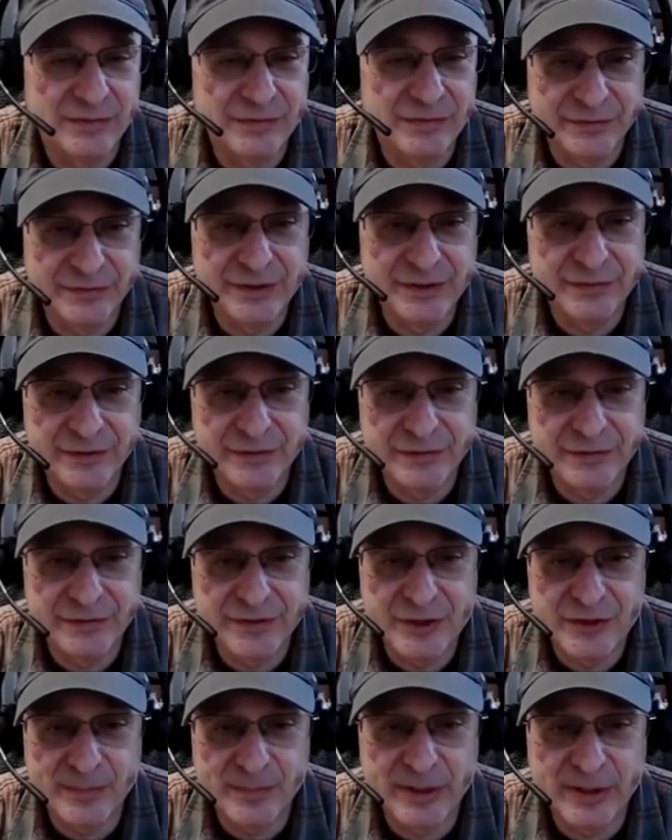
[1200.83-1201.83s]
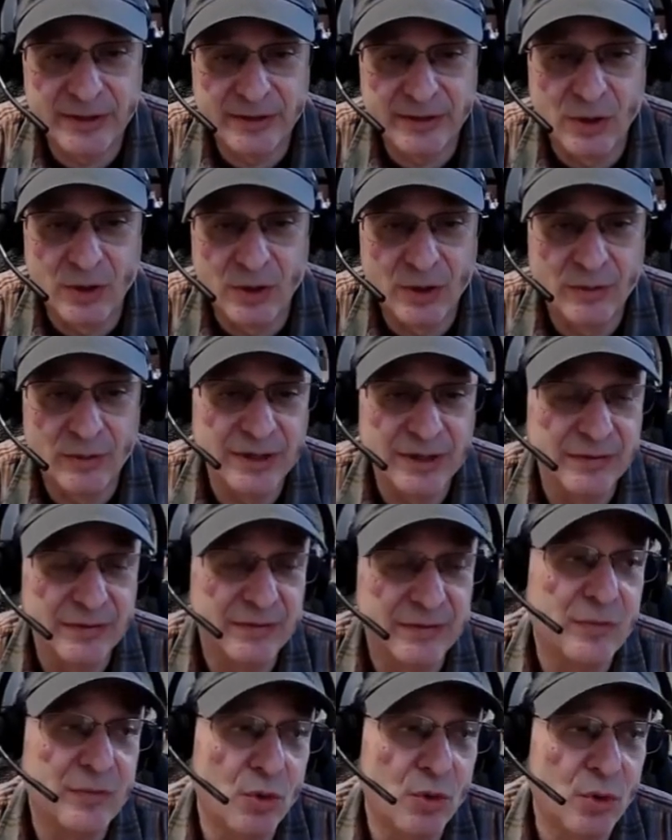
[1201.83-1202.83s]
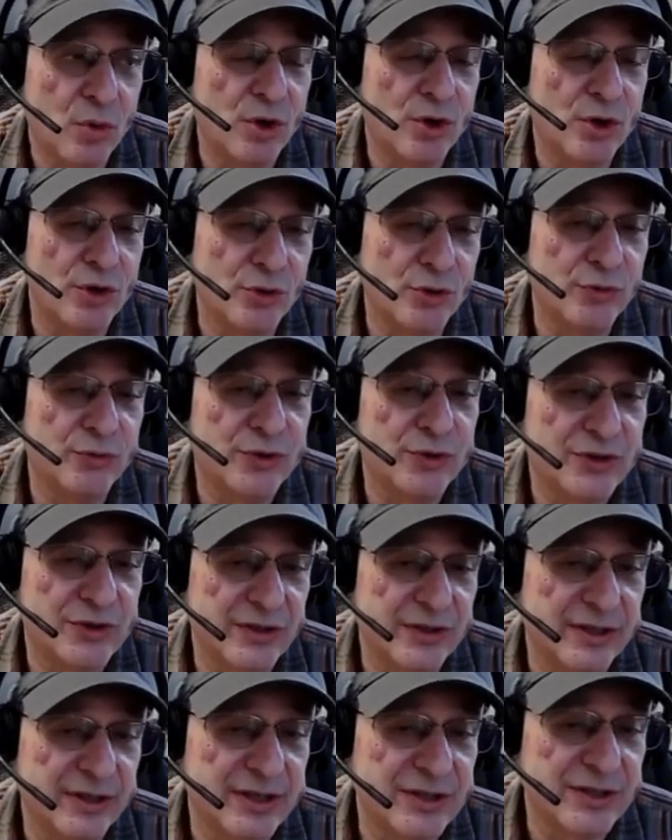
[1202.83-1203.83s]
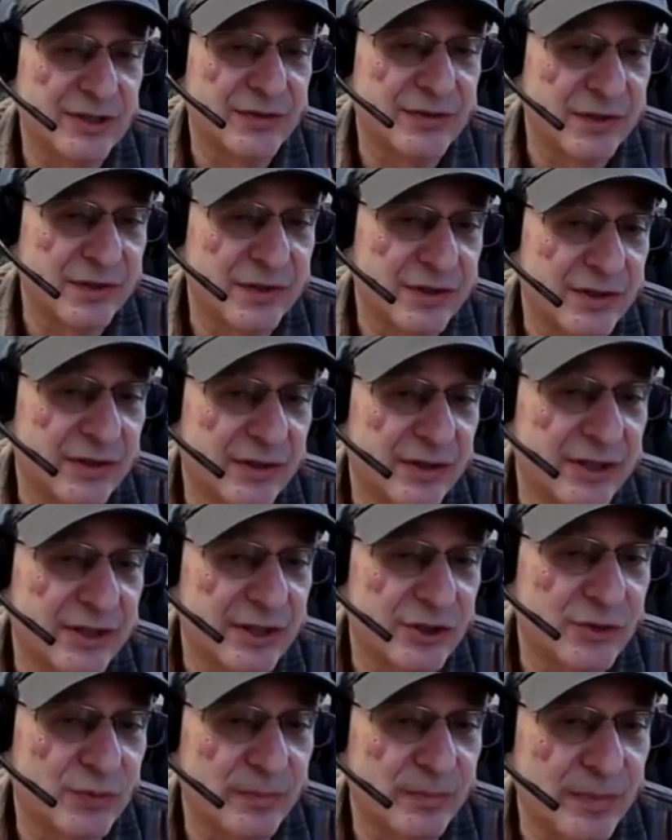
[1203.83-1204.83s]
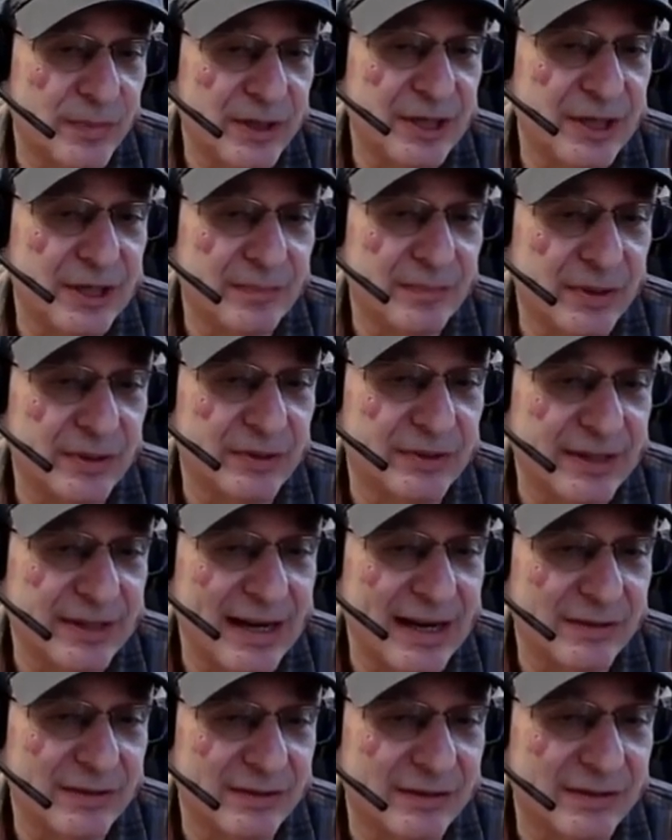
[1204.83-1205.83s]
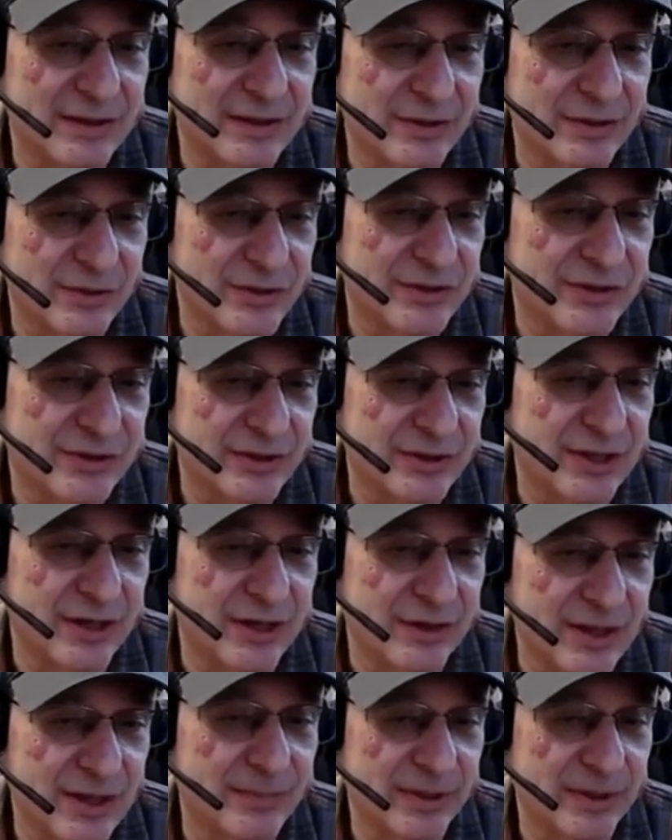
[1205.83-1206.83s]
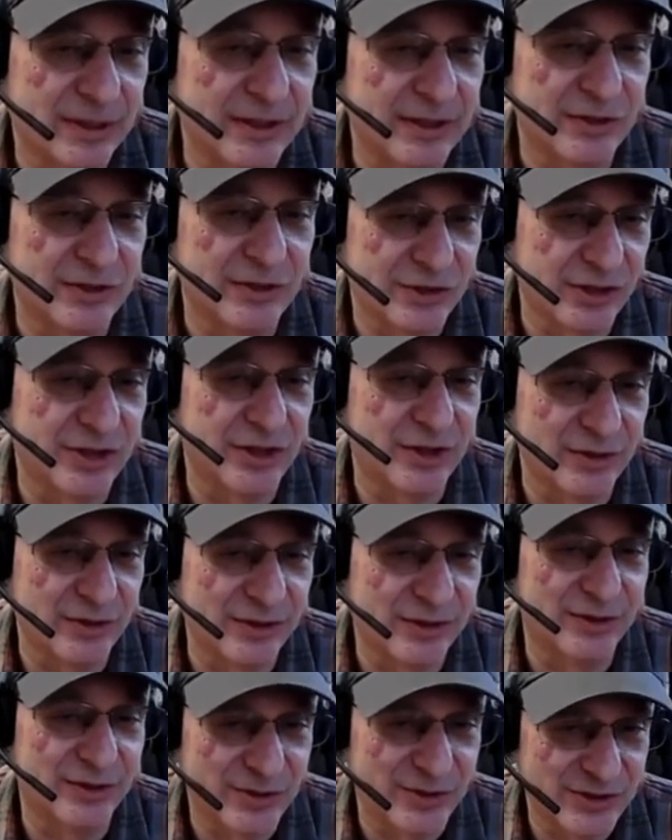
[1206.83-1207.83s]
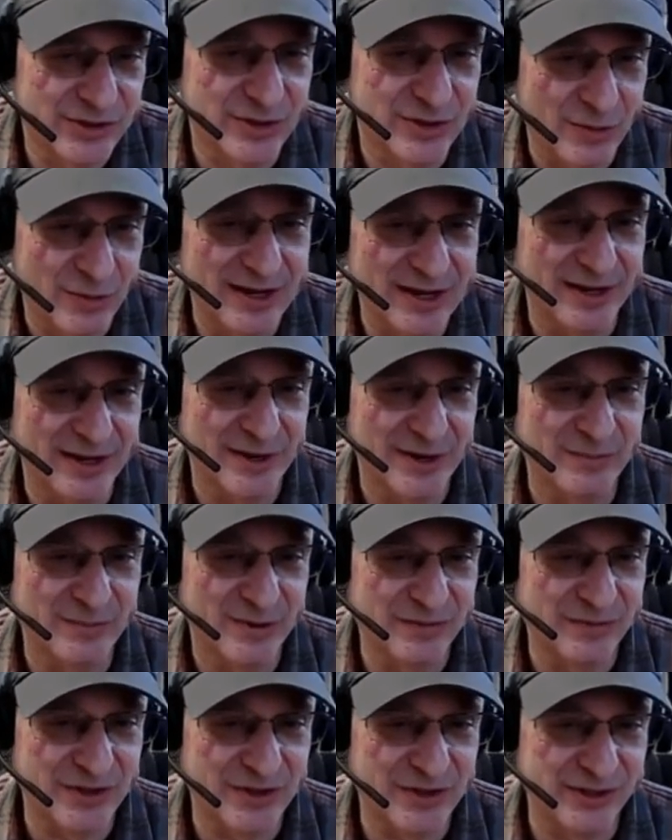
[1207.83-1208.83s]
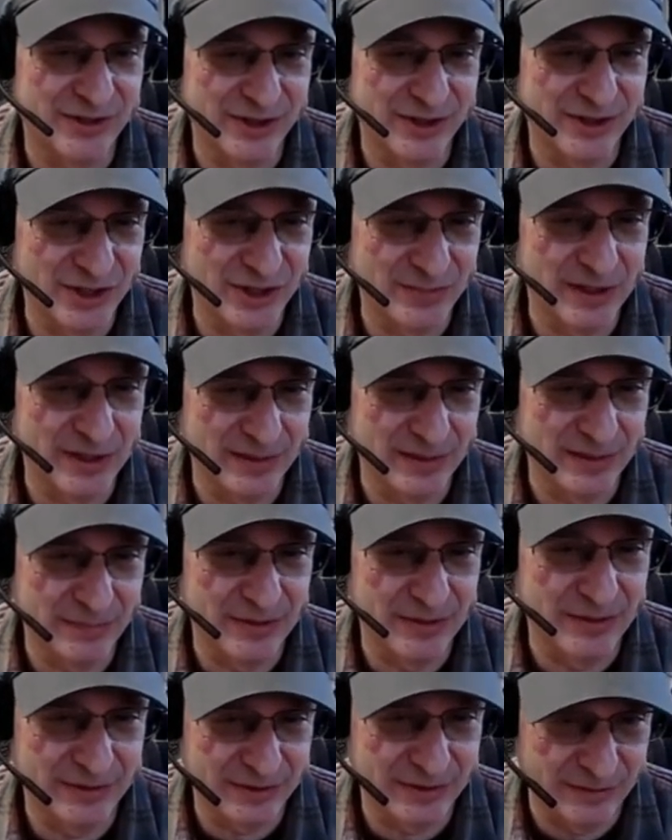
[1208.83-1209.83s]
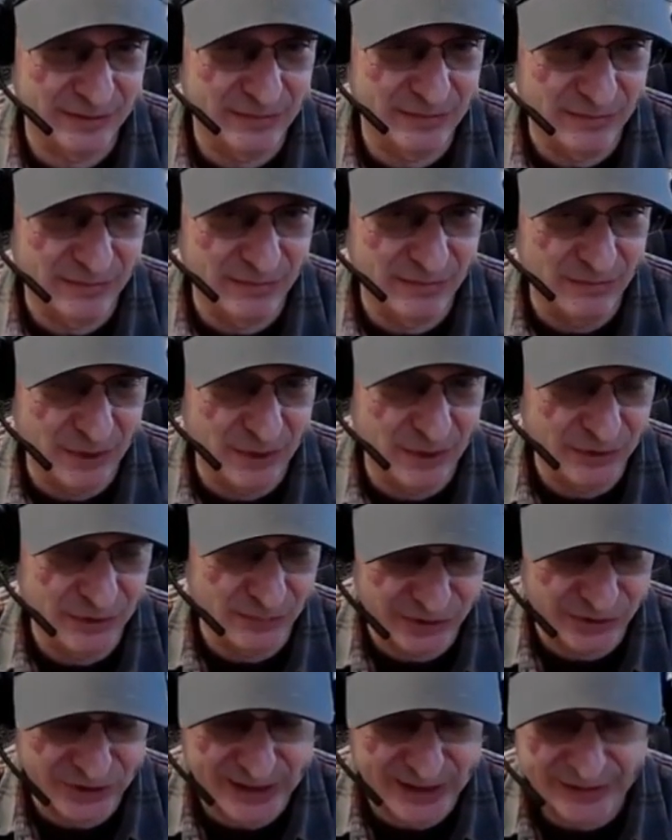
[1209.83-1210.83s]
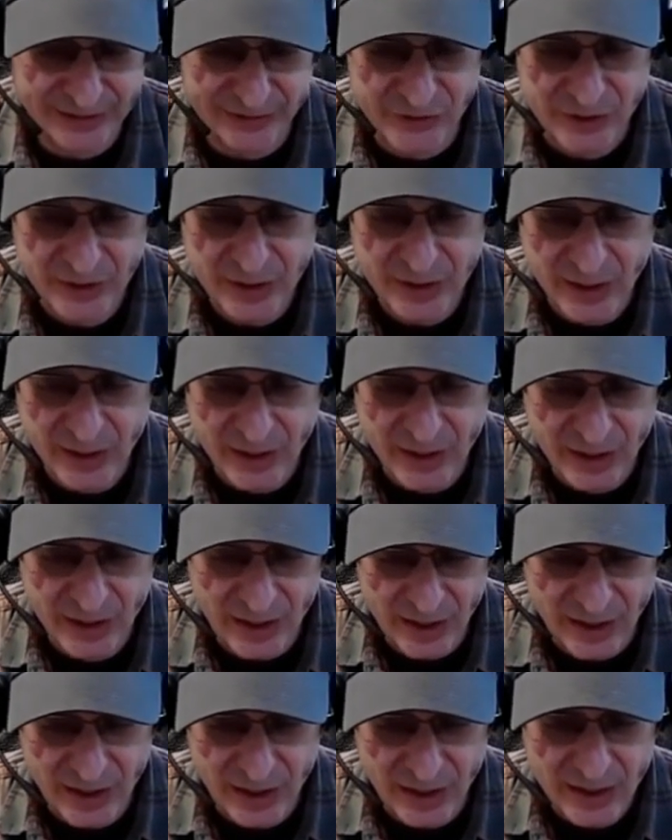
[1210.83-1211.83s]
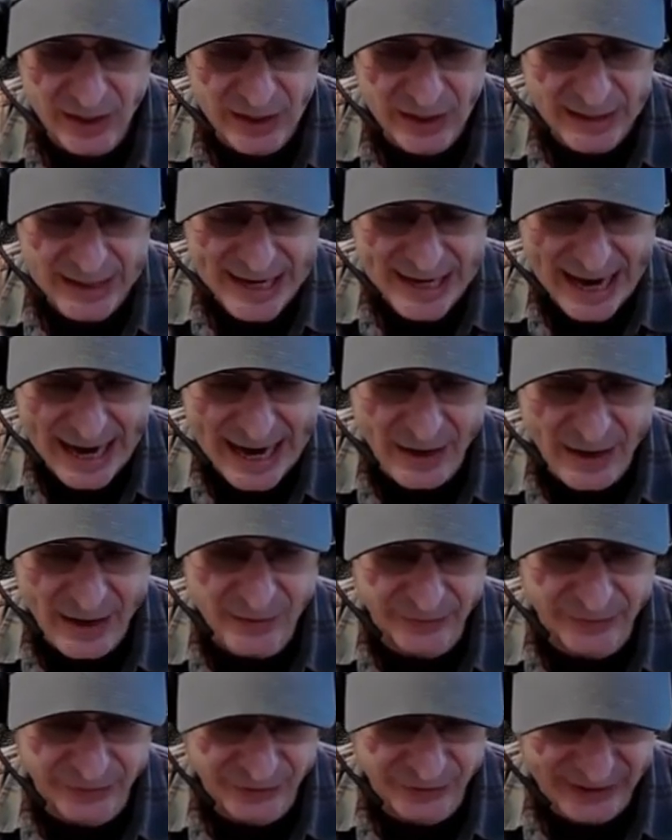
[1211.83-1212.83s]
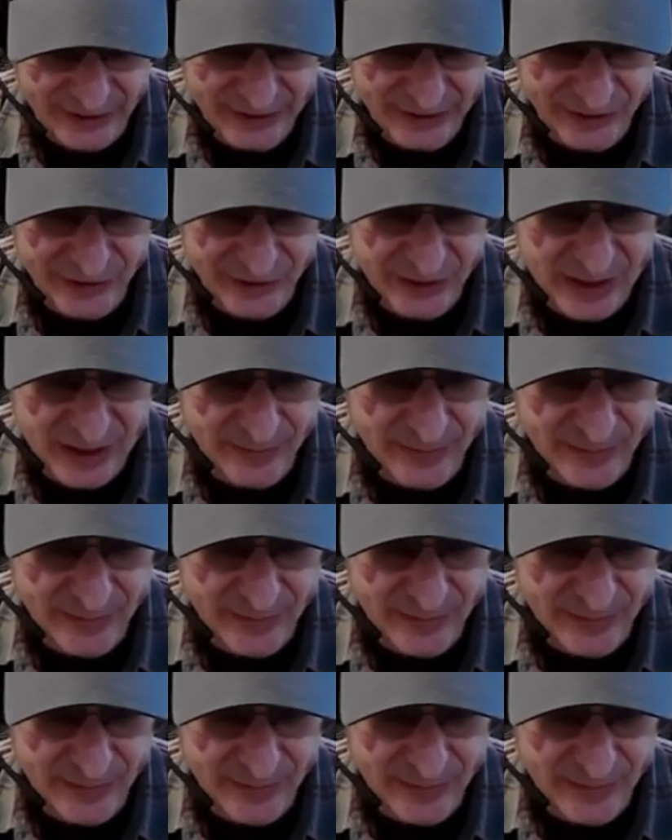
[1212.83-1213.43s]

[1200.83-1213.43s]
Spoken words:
a 50-50 split or even more new facilities as facilities were being built out. There was, a couple of years ago, there was quite a number of facilities being built in multiple states. Now the states are